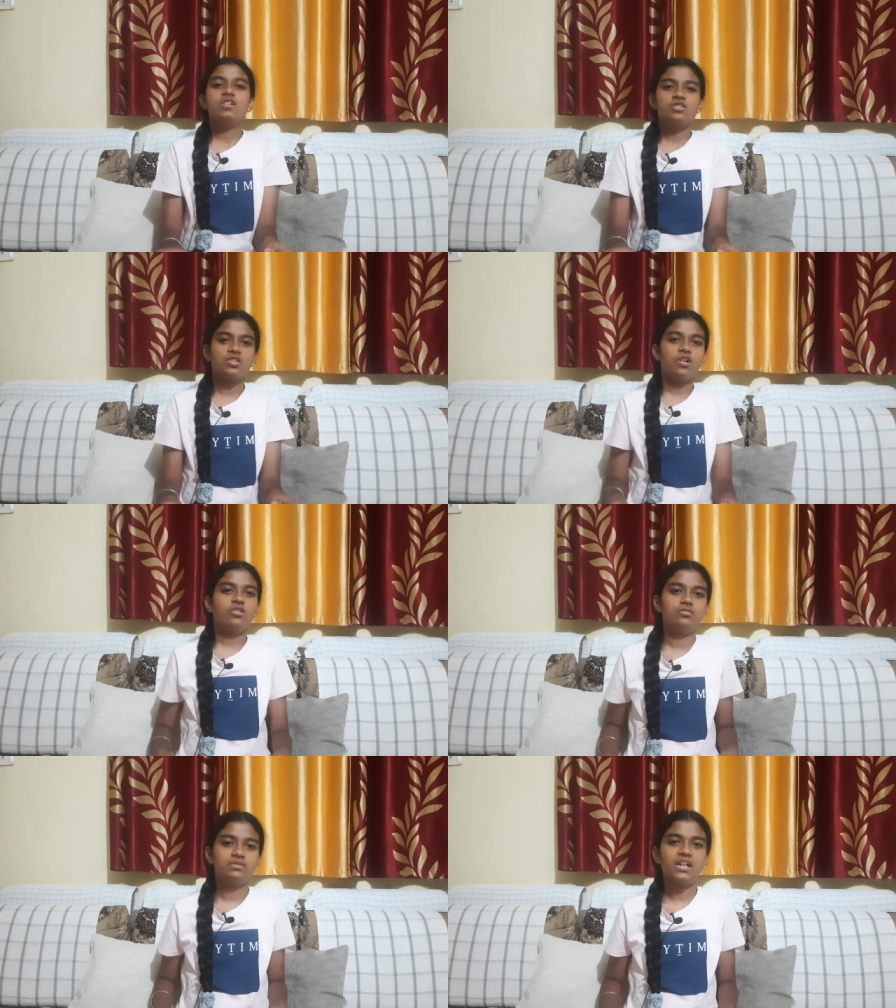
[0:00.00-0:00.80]

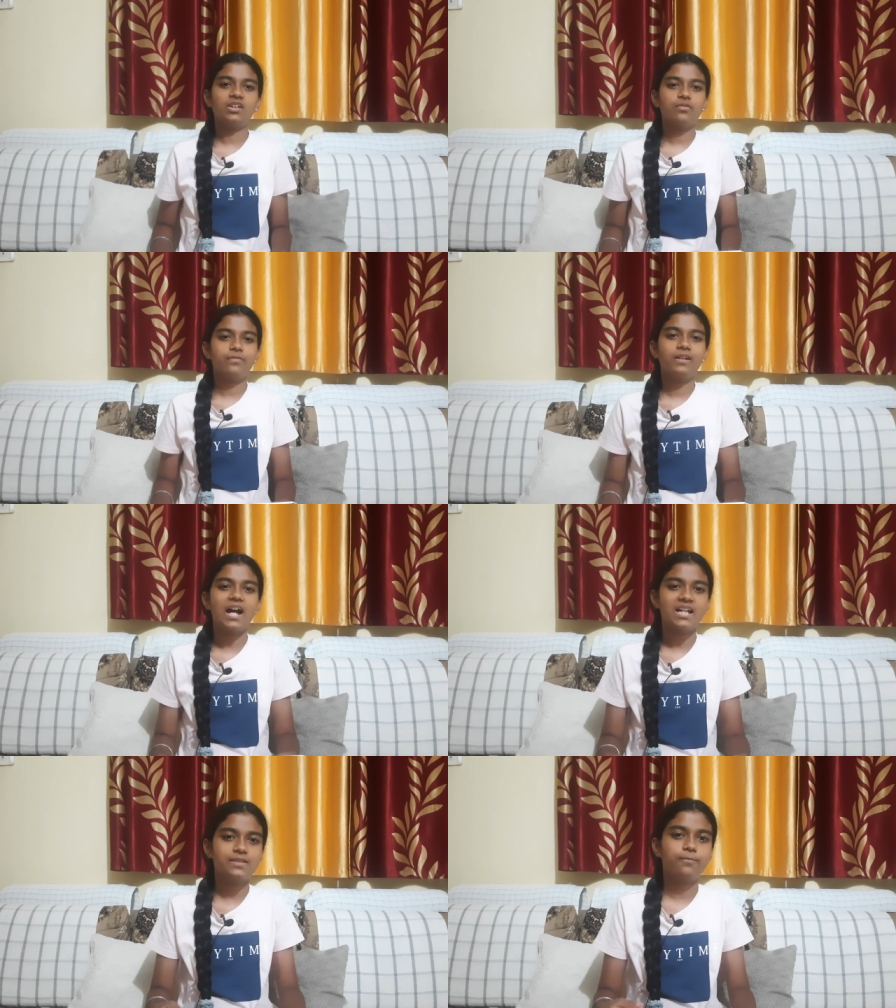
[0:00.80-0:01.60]
So thank you
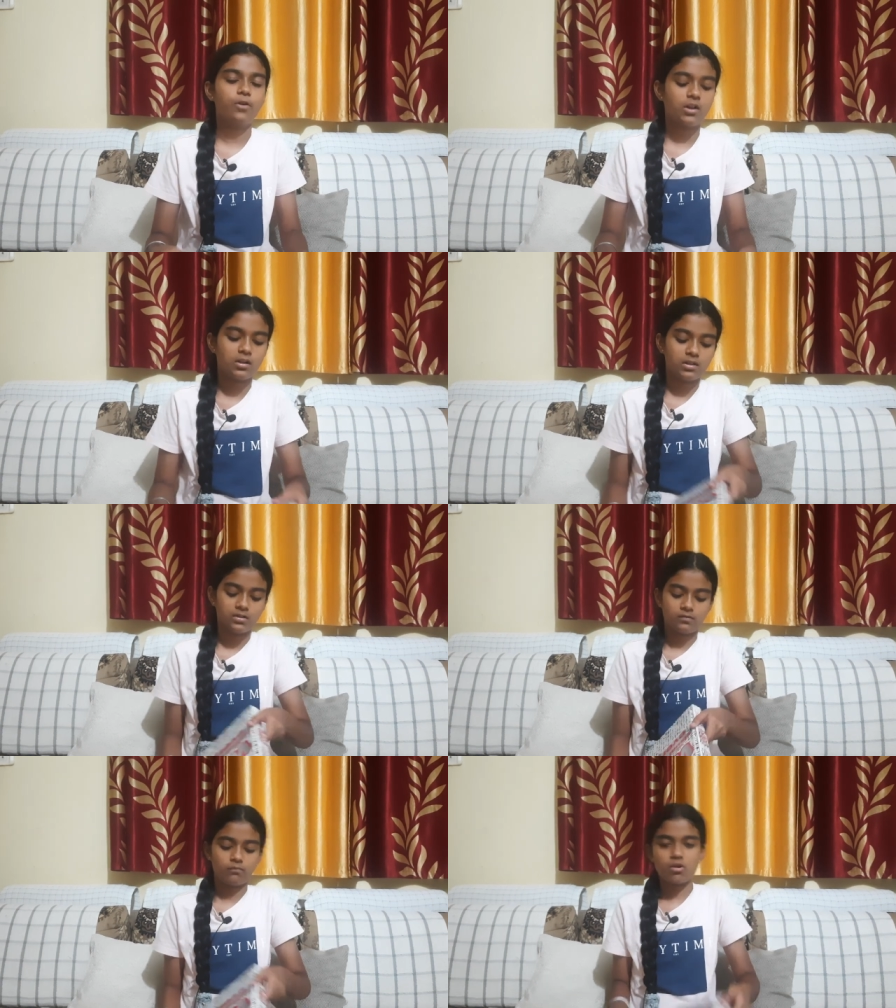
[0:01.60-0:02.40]
guys for
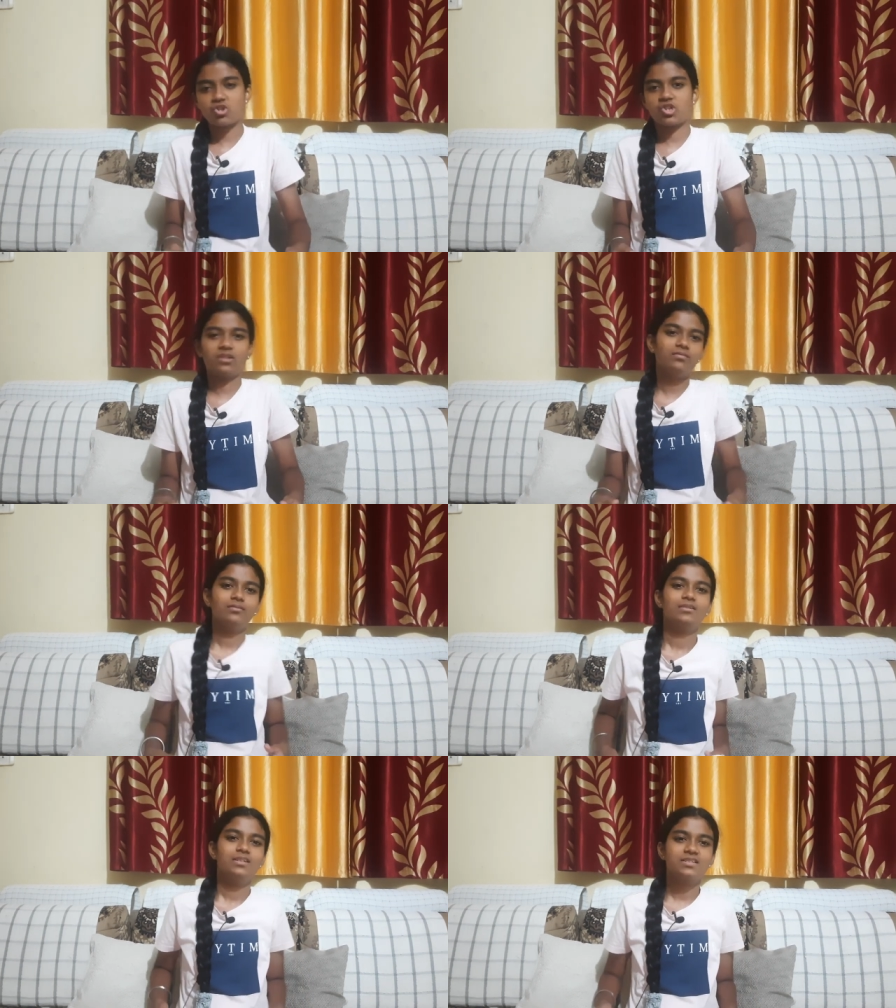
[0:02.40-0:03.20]
watching.
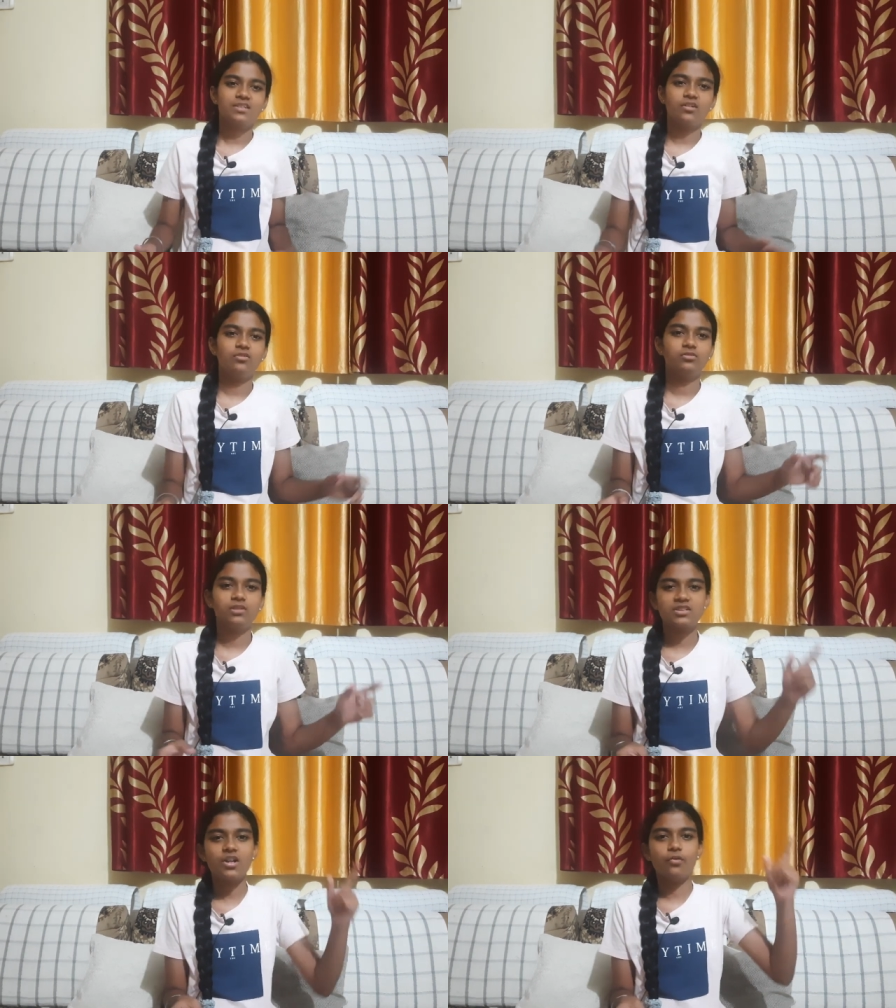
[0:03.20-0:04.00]
So
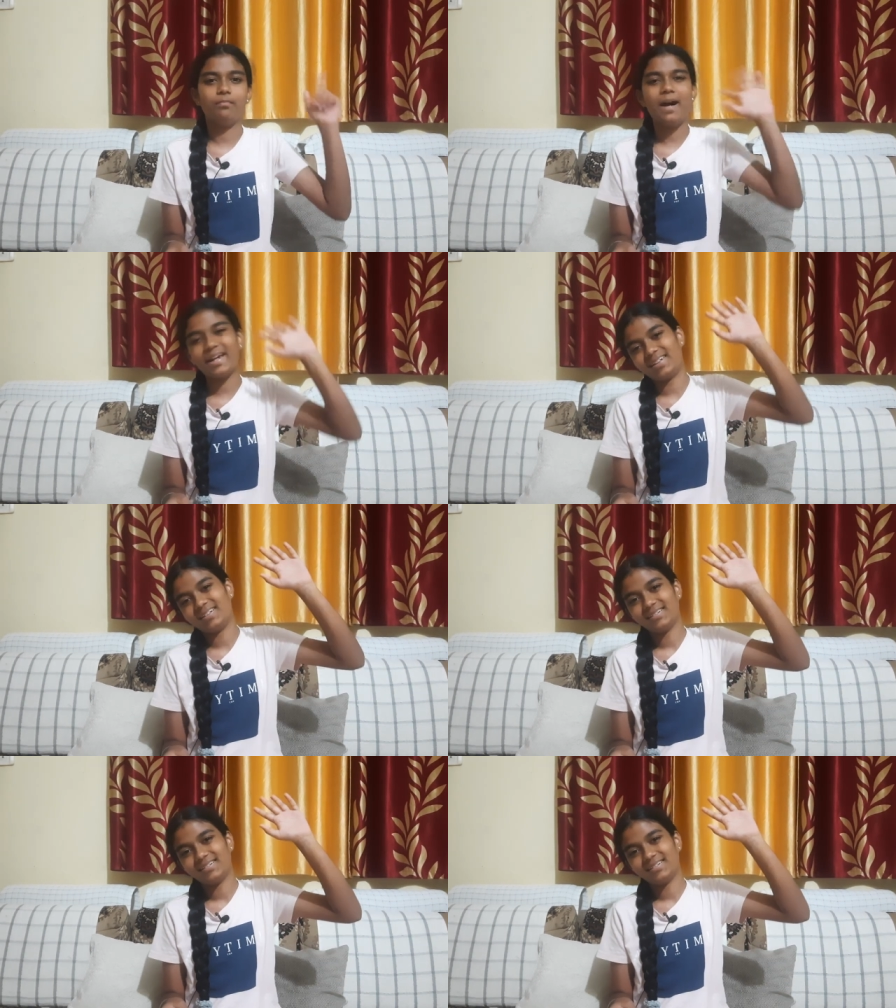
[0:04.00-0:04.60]
let's go. Bye.